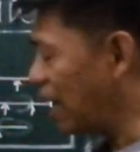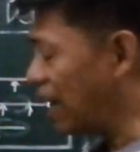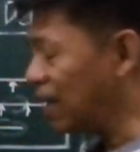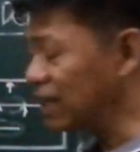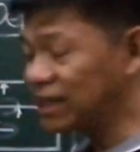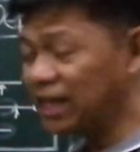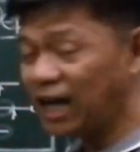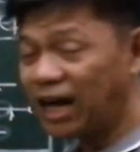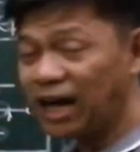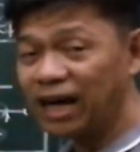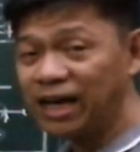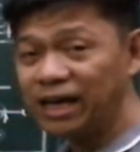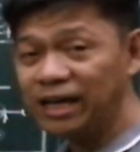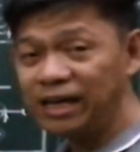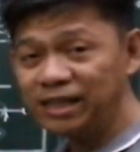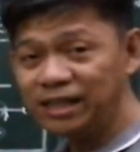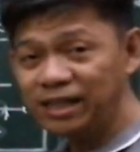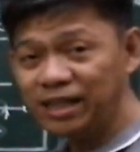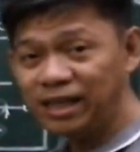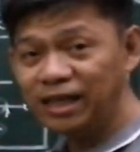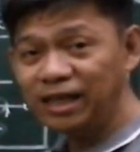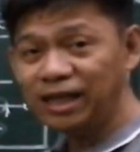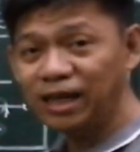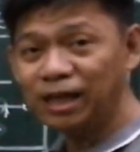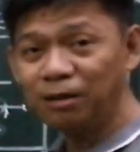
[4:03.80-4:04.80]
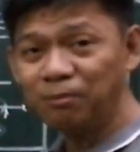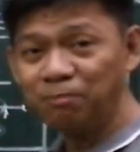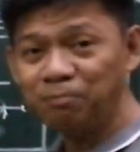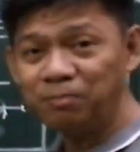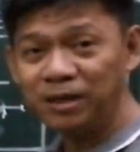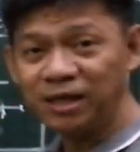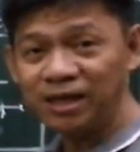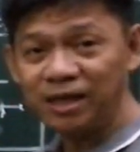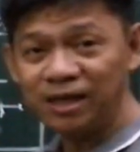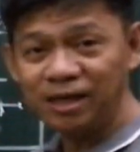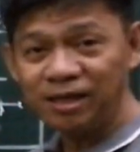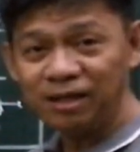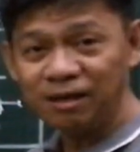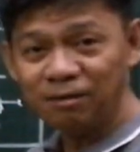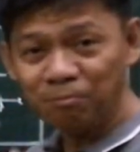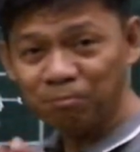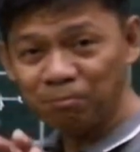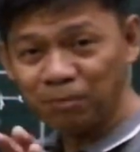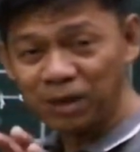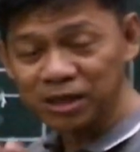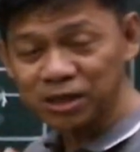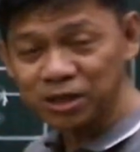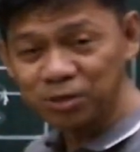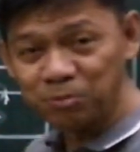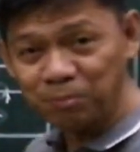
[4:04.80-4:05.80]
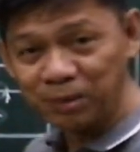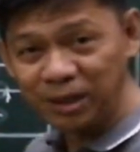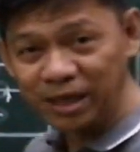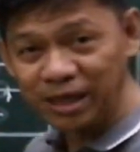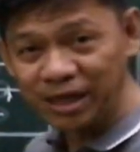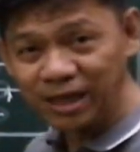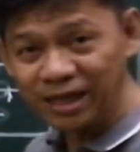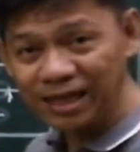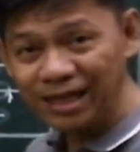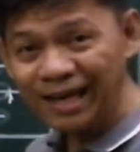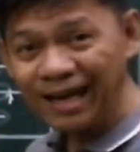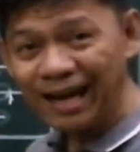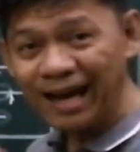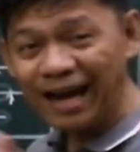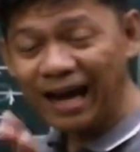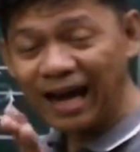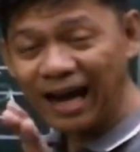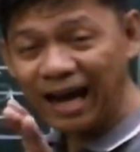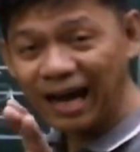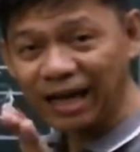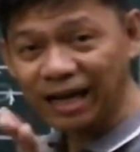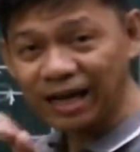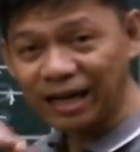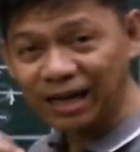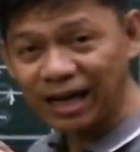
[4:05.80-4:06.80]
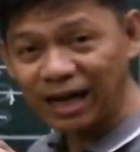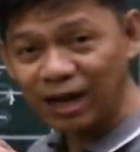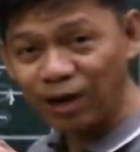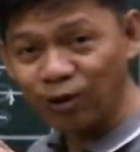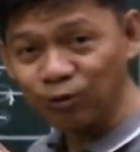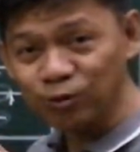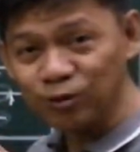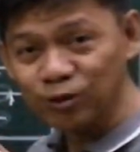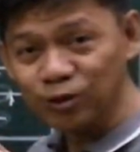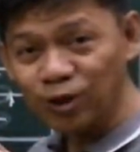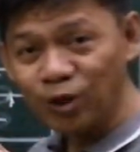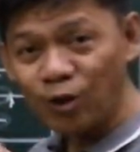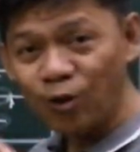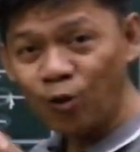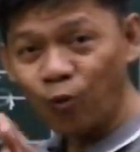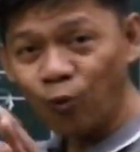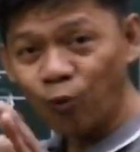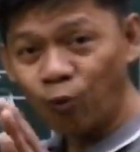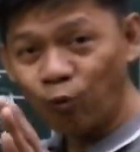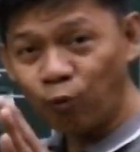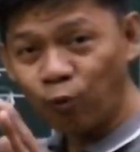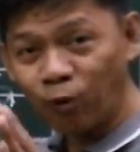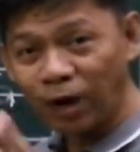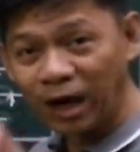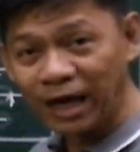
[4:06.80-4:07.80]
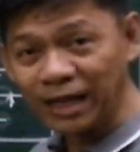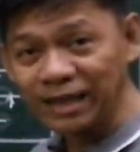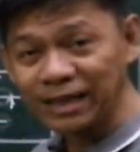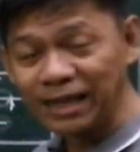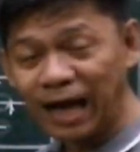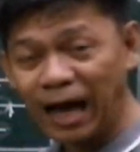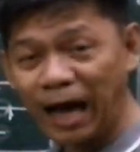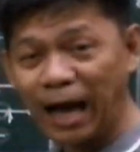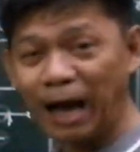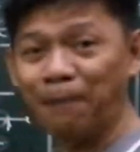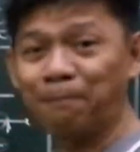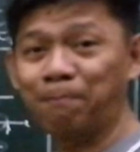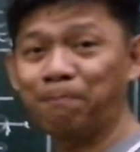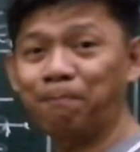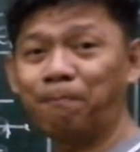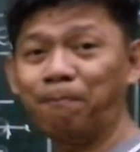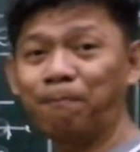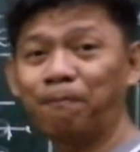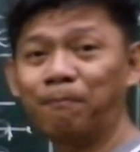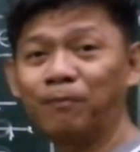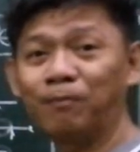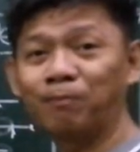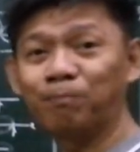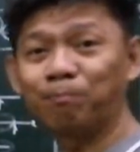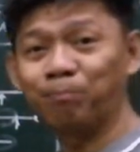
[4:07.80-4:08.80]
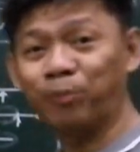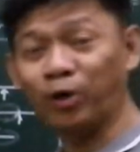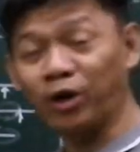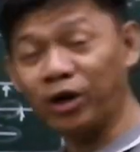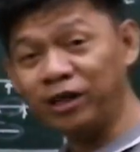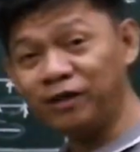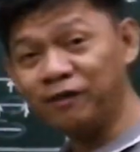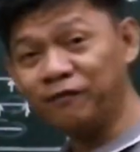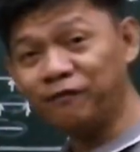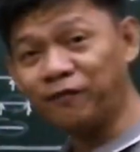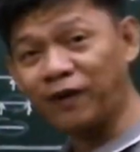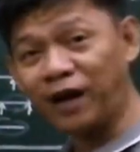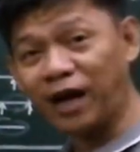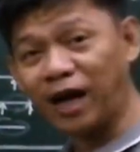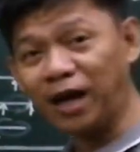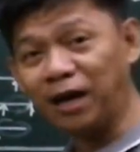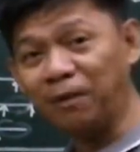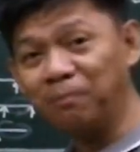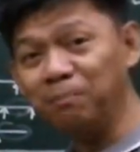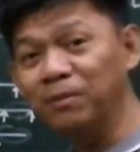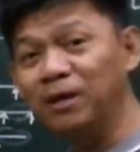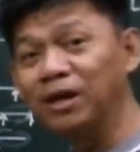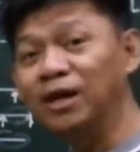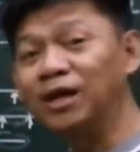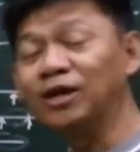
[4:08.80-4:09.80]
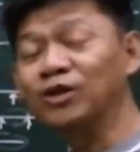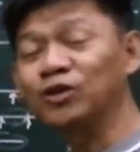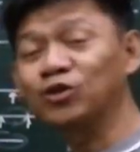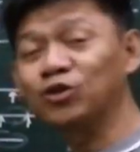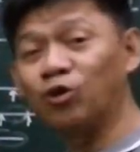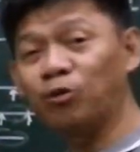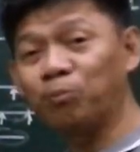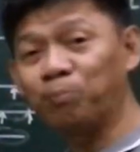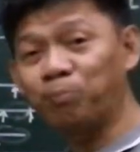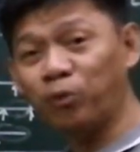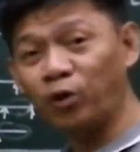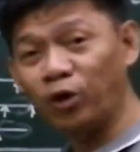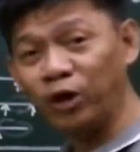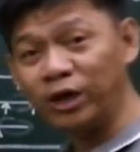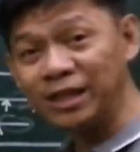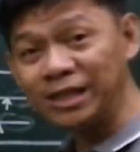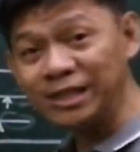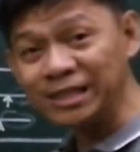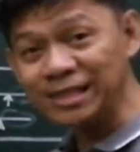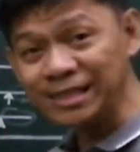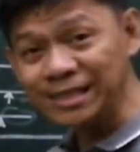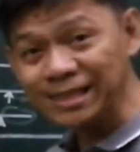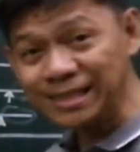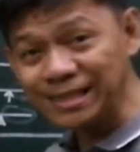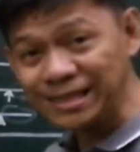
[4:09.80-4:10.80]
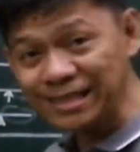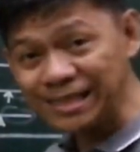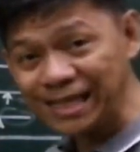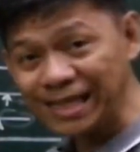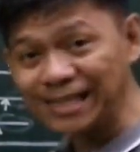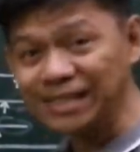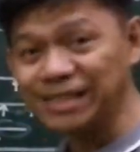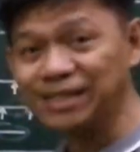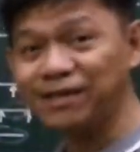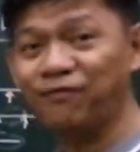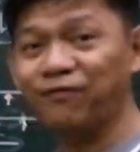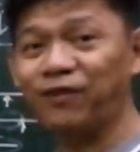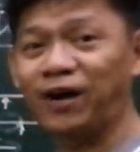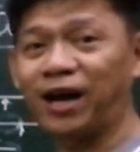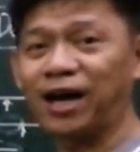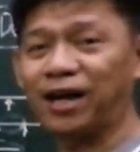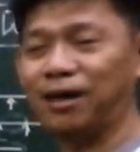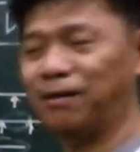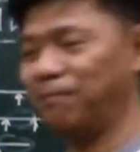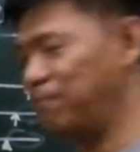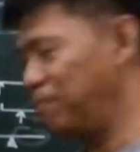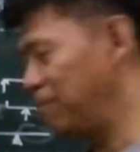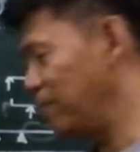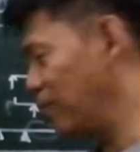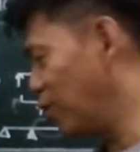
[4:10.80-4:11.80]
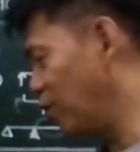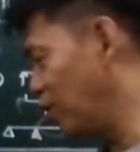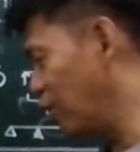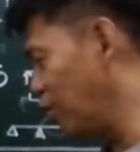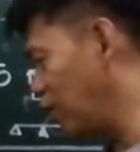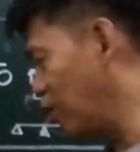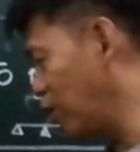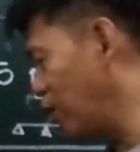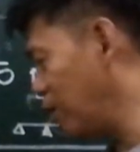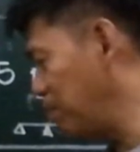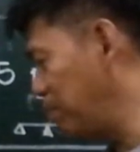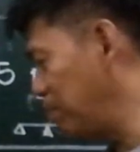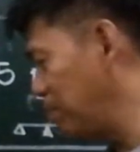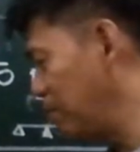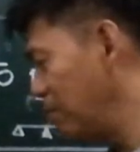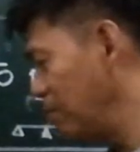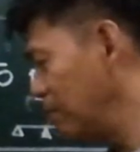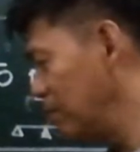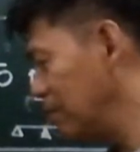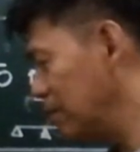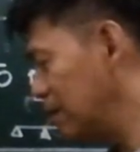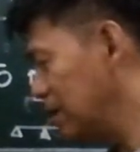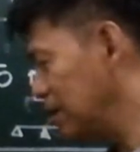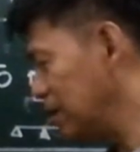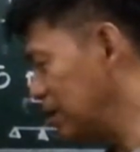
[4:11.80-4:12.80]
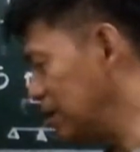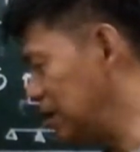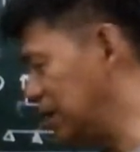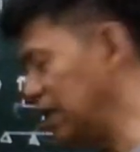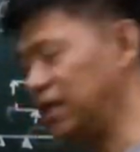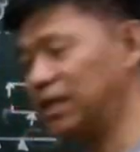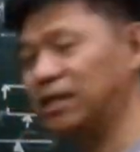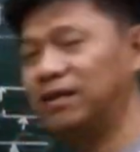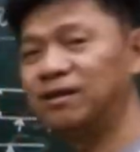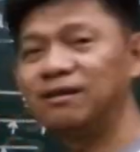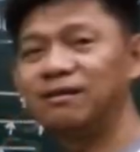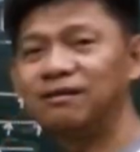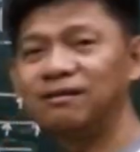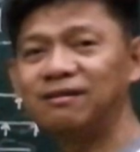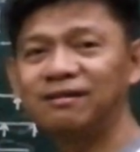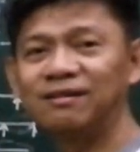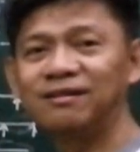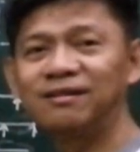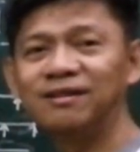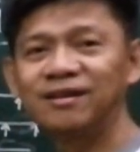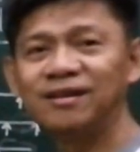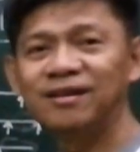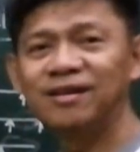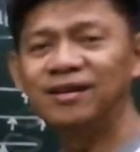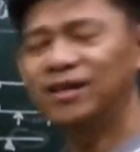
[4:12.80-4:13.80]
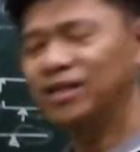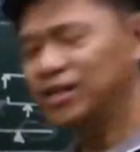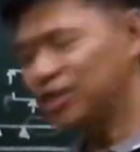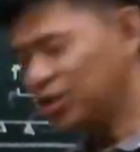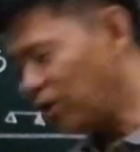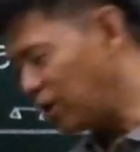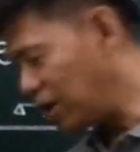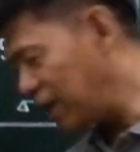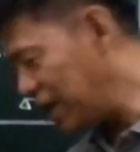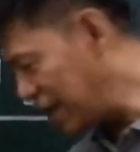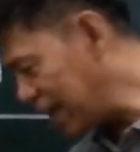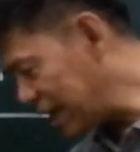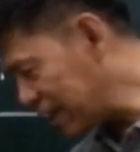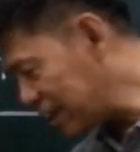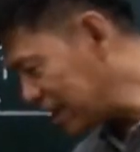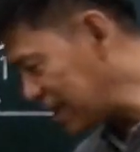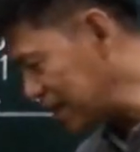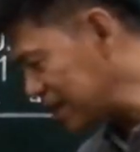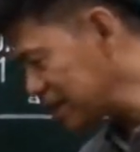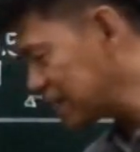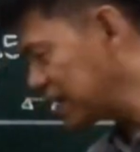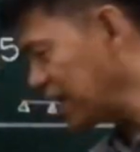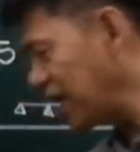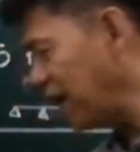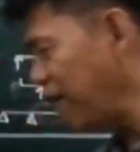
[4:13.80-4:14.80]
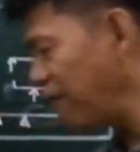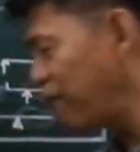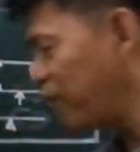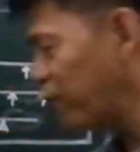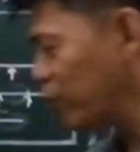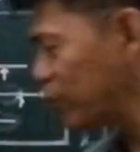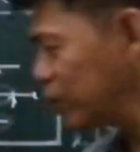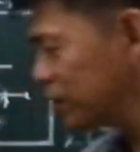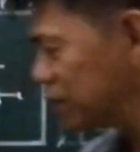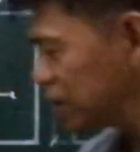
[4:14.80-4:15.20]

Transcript: the ideal B must be around 1/2, 0.5 to 0.65 of D. So let us say for